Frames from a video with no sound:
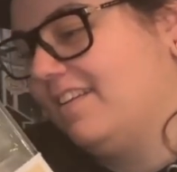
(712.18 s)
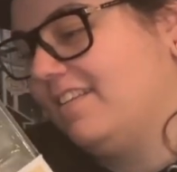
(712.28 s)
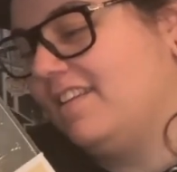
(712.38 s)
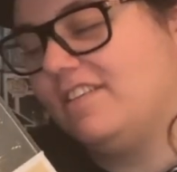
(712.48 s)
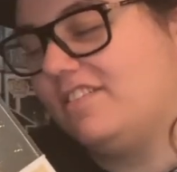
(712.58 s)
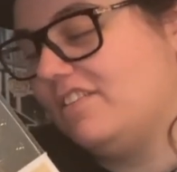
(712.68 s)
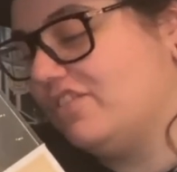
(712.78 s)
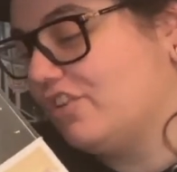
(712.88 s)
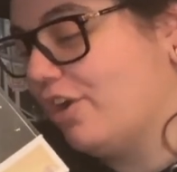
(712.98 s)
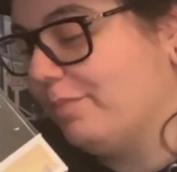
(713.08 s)
This is
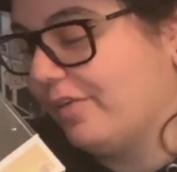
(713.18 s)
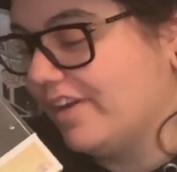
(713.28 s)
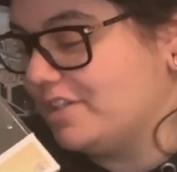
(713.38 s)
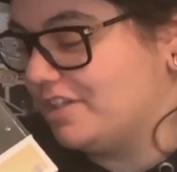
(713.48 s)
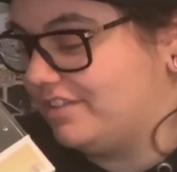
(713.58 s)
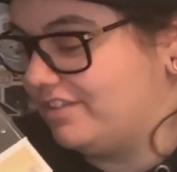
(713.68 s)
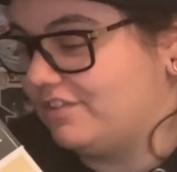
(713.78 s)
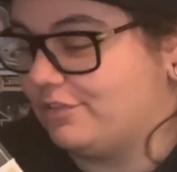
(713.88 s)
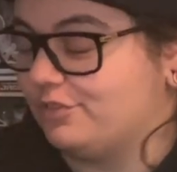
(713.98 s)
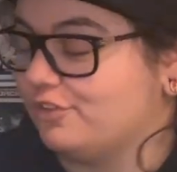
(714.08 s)
so precious.
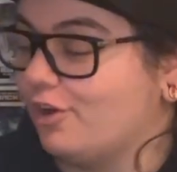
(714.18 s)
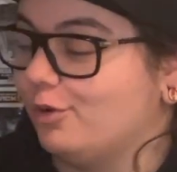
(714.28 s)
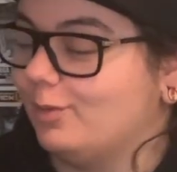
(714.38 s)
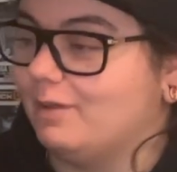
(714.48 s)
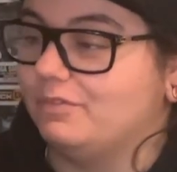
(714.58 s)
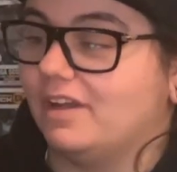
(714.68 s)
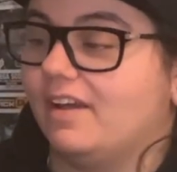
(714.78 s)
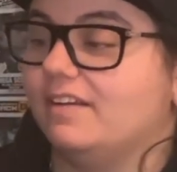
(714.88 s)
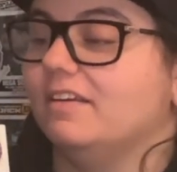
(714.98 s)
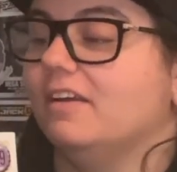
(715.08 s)
This is so well
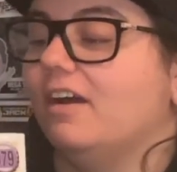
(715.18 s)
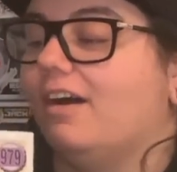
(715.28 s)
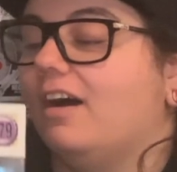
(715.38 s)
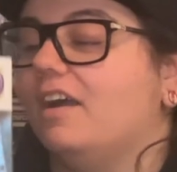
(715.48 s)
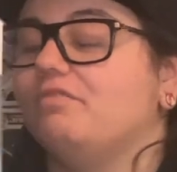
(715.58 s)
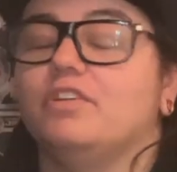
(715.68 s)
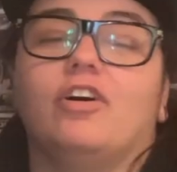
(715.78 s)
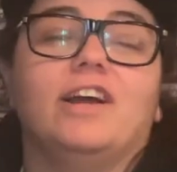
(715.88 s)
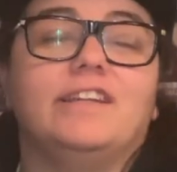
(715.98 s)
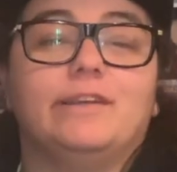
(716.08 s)
done. I have
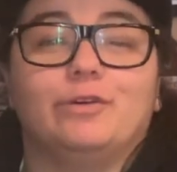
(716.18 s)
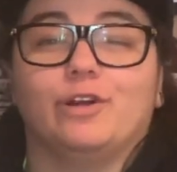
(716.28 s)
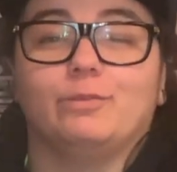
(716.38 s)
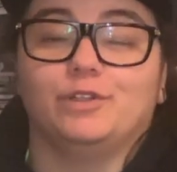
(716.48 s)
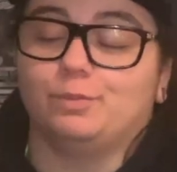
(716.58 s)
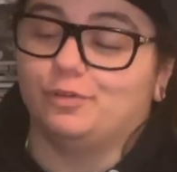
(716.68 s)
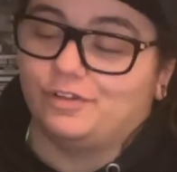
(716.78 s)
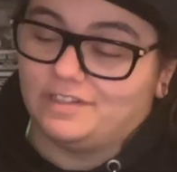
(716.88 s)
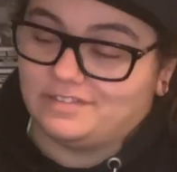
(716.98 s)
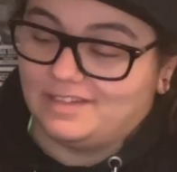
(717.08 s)
no idea where I'm gonna
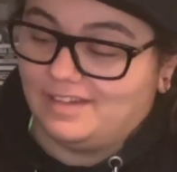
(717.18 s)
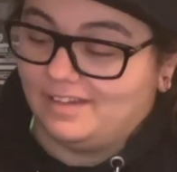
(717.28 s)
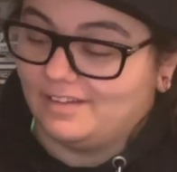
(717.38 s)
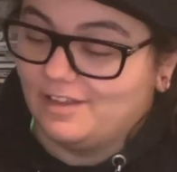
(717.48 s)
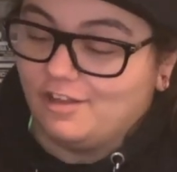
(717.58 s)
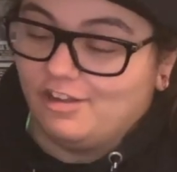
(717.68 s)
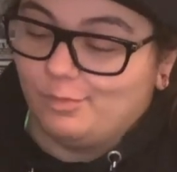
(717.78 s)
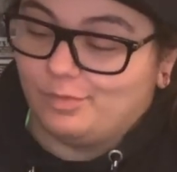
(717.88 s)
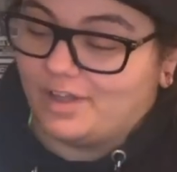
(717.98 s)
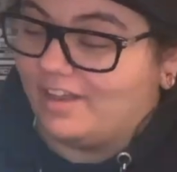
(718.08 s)
put this thing,
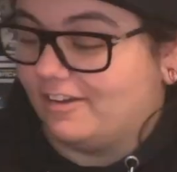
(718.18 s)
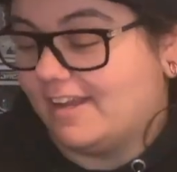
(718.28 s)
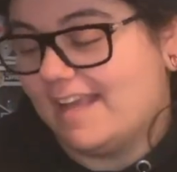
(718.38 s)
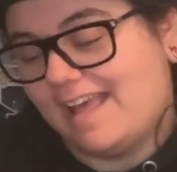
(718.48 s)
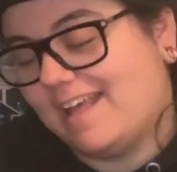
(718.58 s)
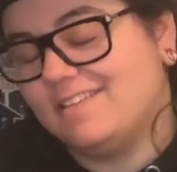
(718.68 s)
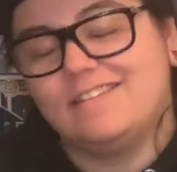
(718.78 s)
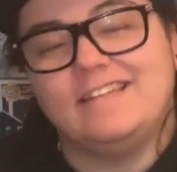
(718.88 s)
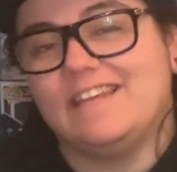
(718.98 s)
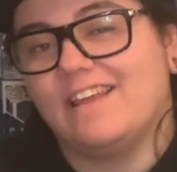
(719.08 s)
but I had
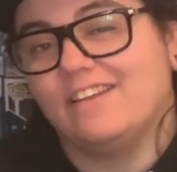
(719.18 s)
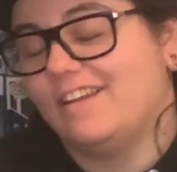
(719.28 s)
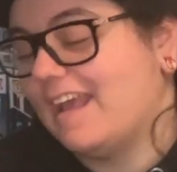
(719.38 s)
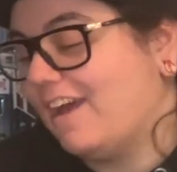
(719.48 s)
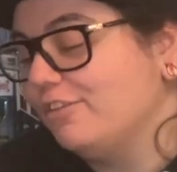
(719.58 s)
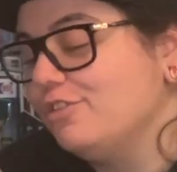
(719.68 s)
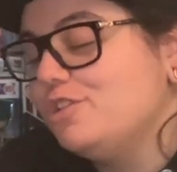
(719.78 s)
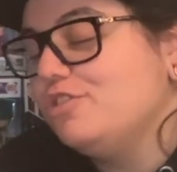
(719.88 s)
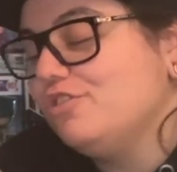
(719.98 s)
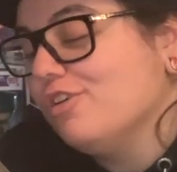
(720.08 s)
to get it. How could
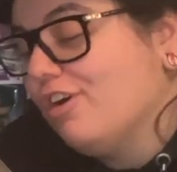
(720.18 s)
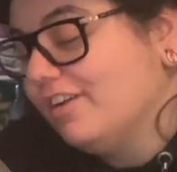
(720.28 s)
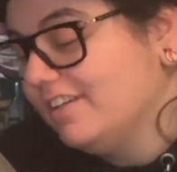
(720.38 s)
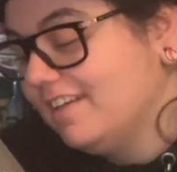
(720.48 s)
you not?